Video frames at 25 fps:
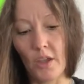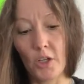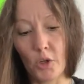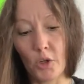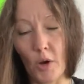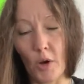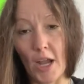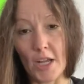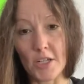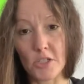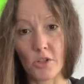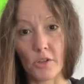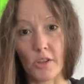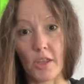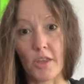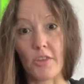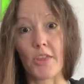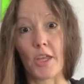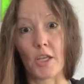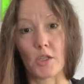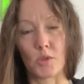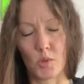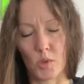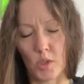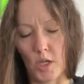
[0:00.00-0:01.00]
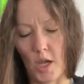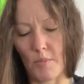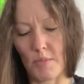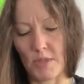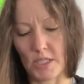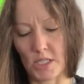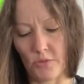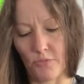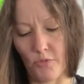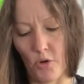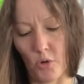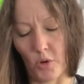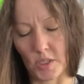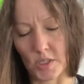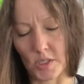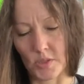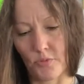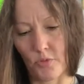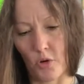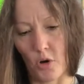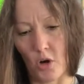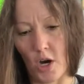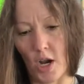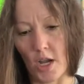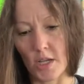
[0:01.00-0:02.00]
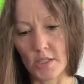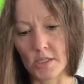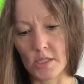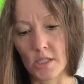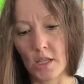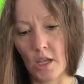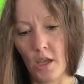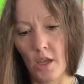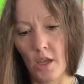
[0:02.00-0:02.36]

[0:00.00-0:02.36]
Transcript: gradually, things will come into focus for us.